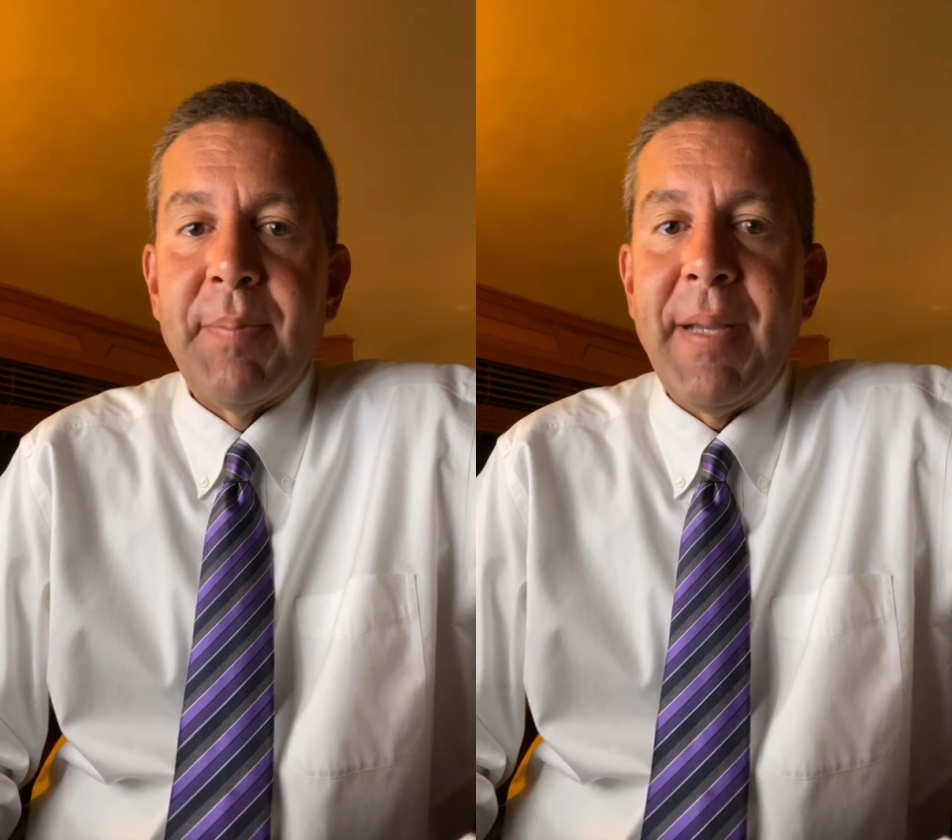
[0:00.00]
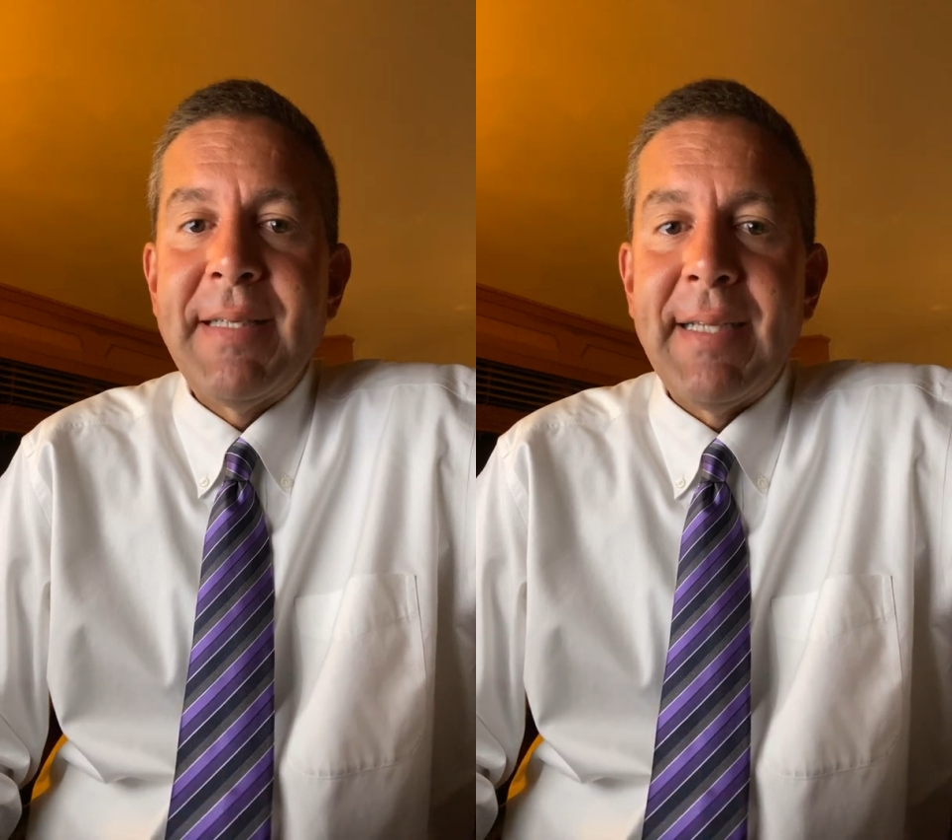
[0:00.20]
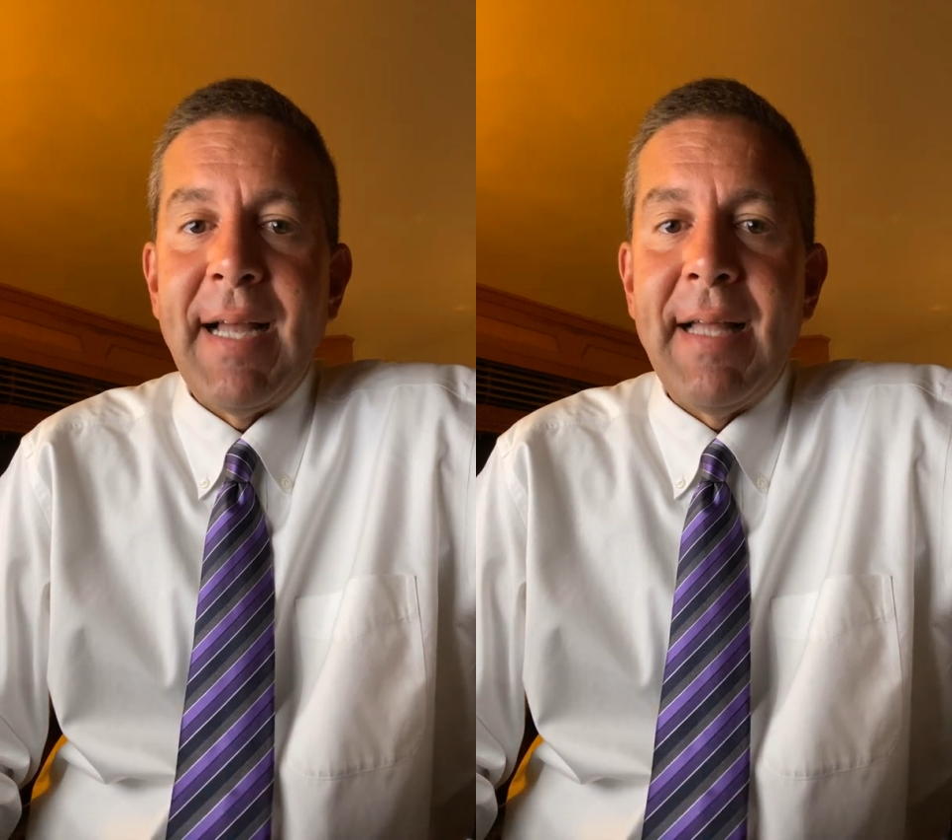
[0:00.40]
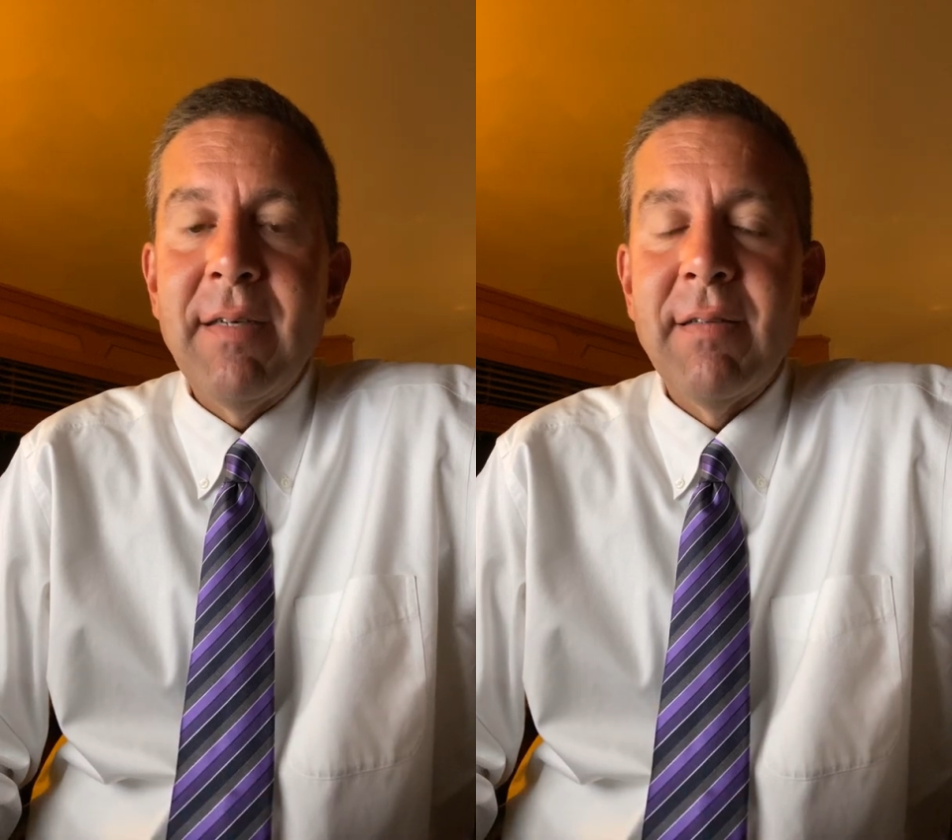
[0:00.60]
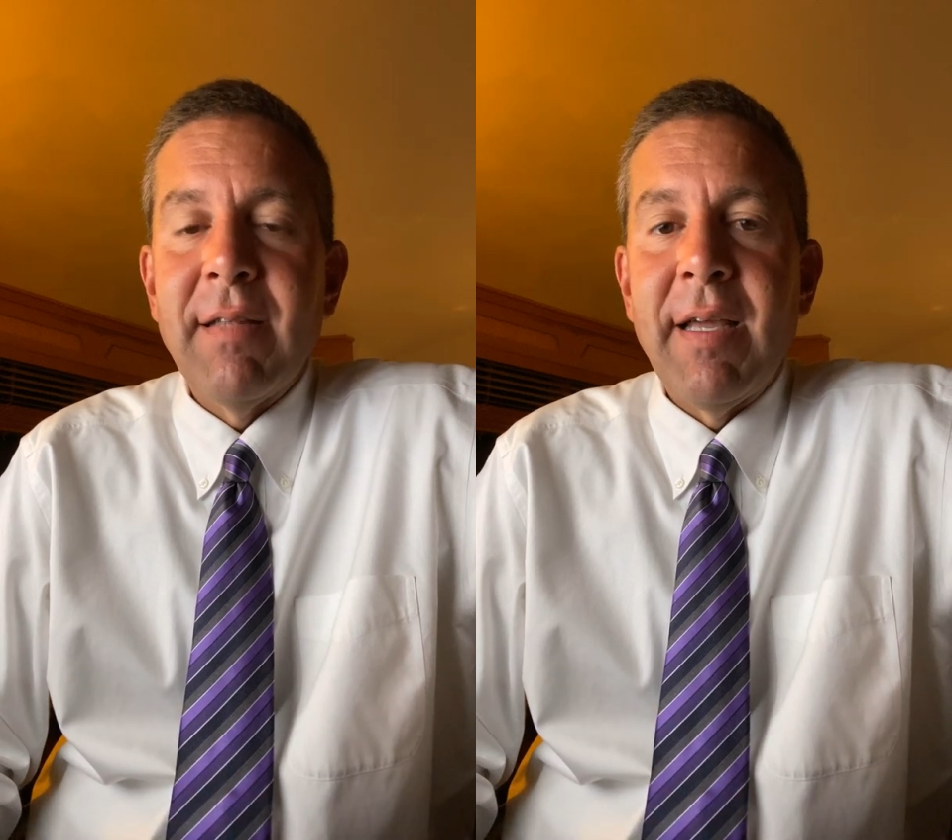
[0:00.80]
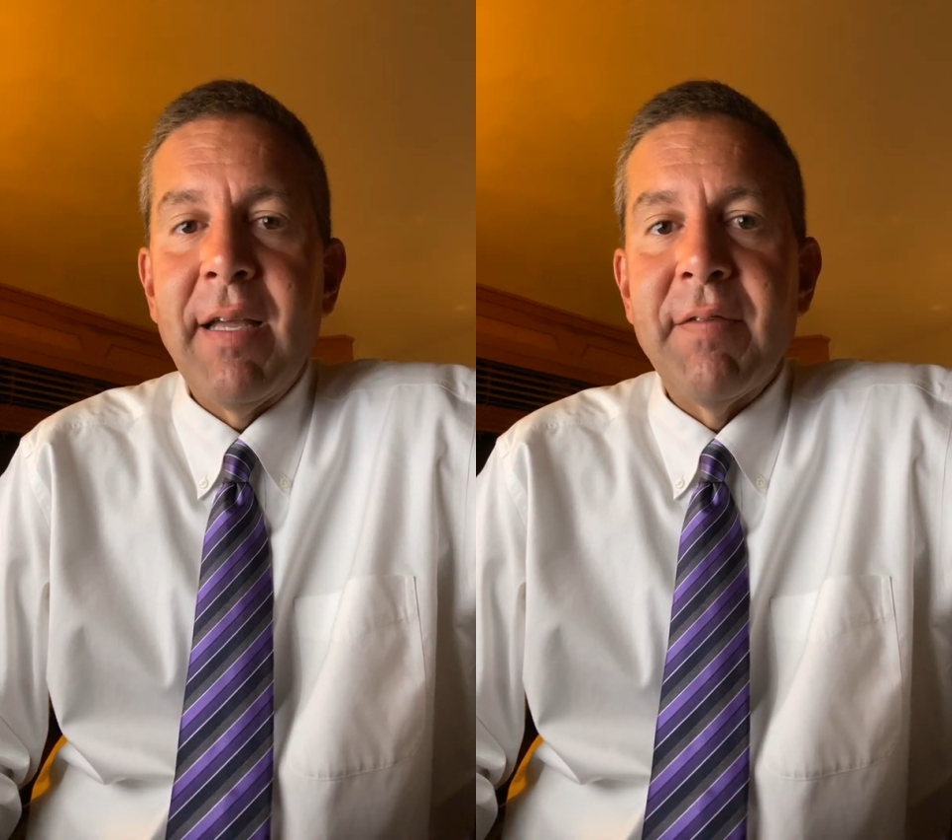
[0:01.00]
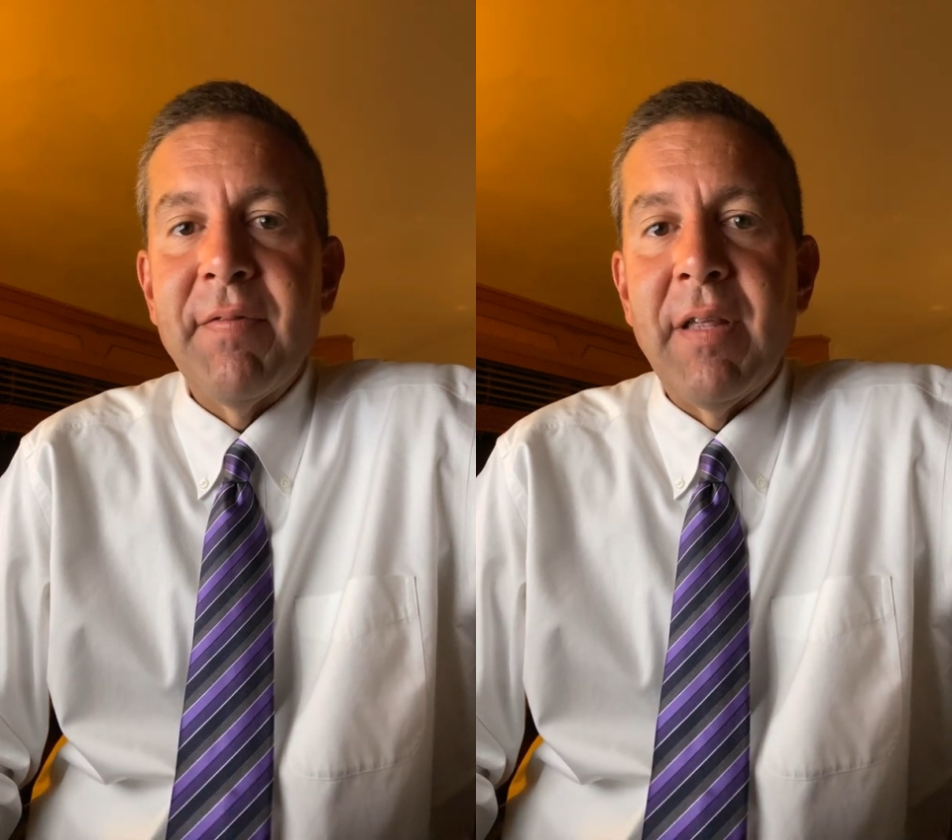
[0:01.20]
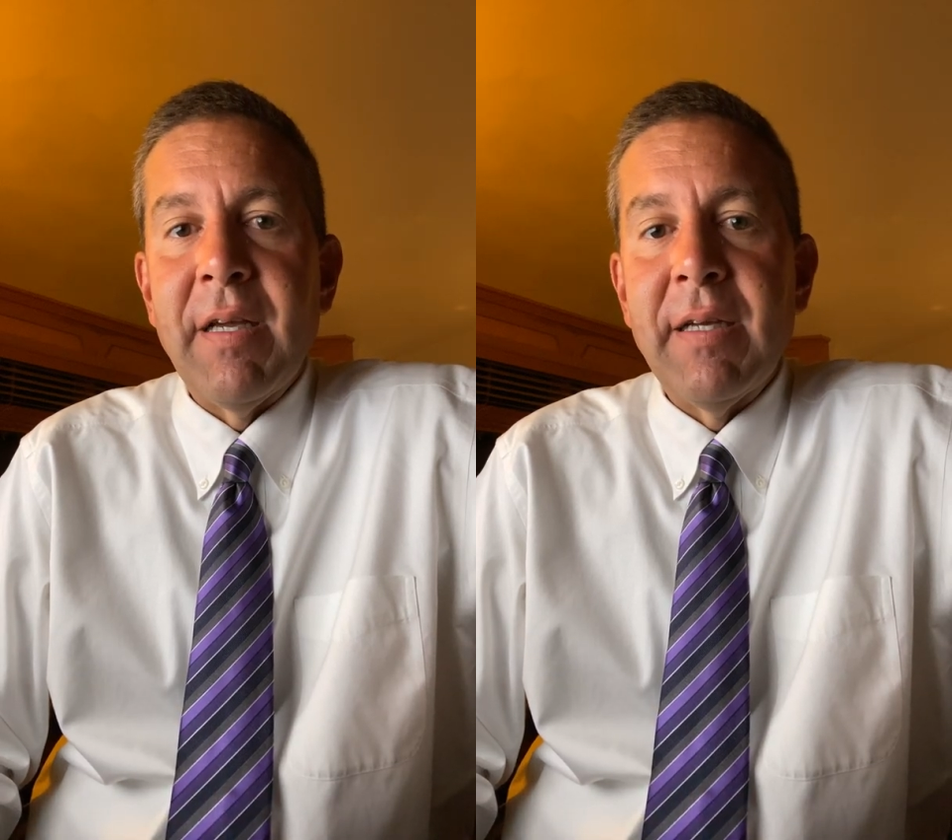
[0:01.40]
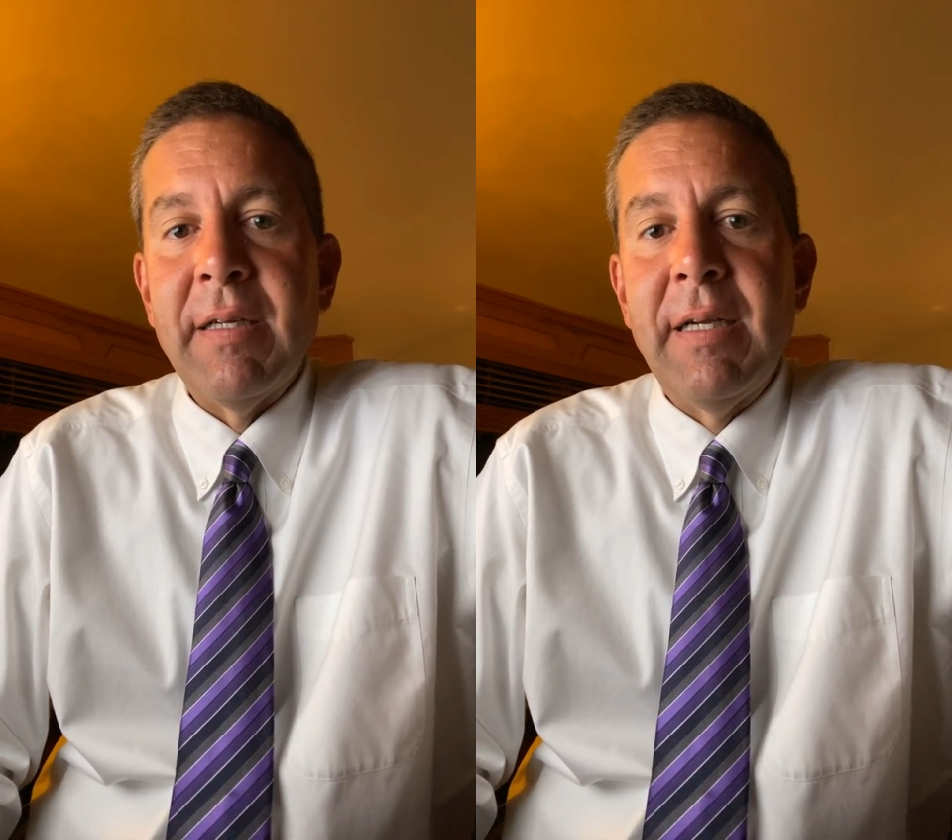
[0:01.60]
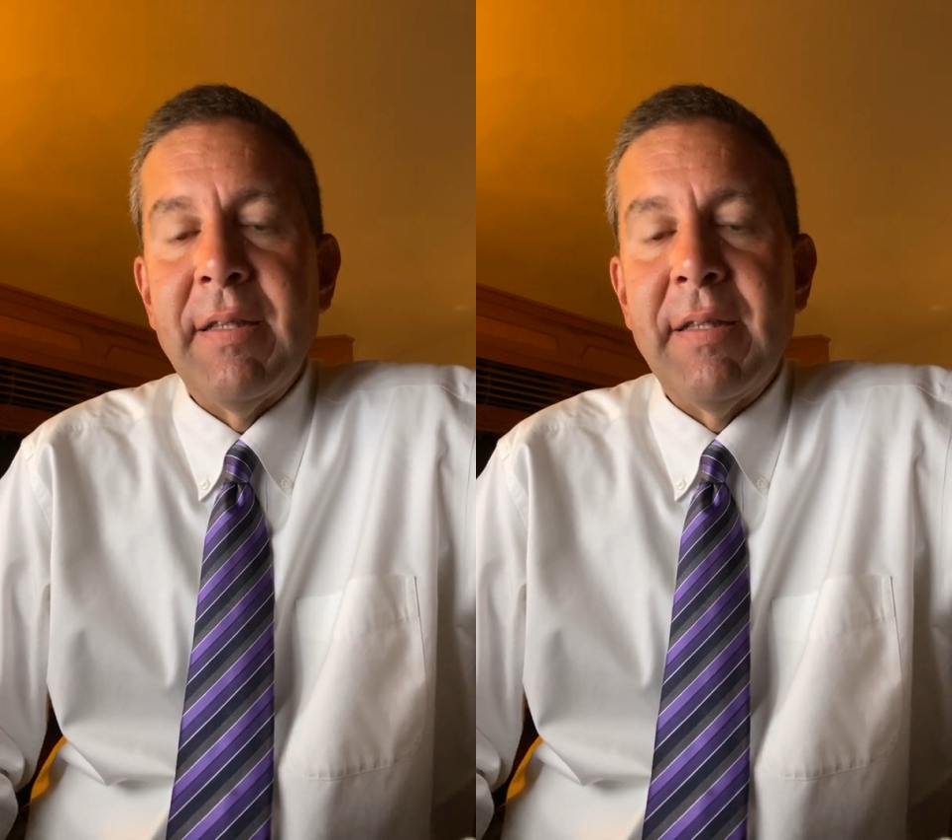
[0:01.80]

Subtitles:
Pentagon, the head of the